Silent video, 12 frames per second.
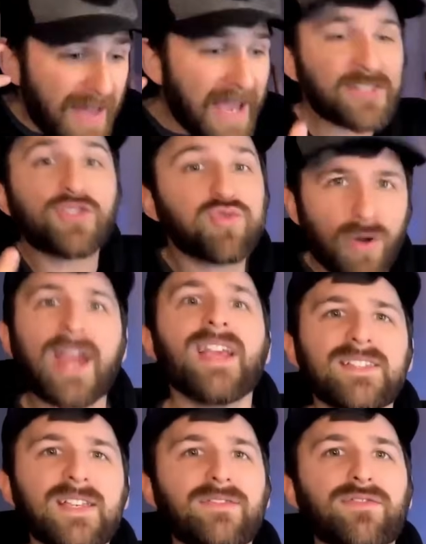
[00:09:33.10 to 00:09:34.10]
That's
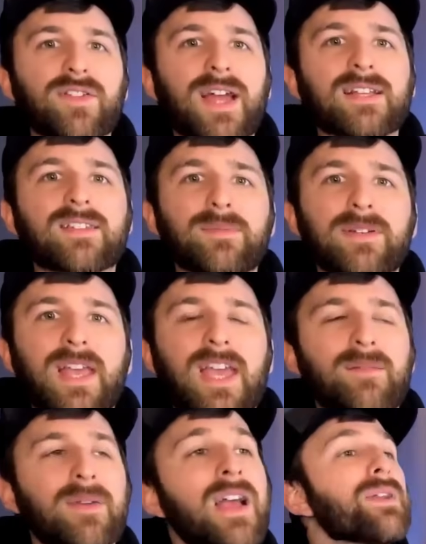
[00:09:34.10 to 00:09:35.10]
crazy for that type of
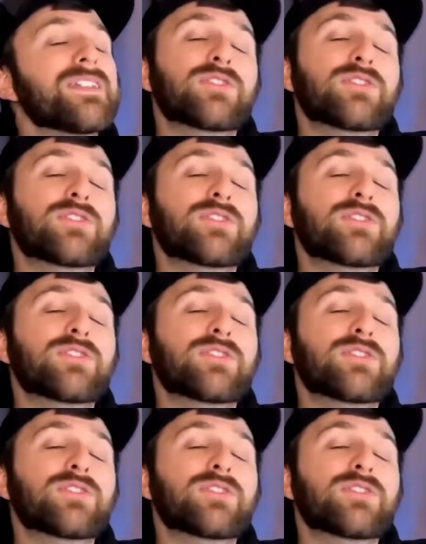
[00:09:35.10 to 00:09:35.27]
game, but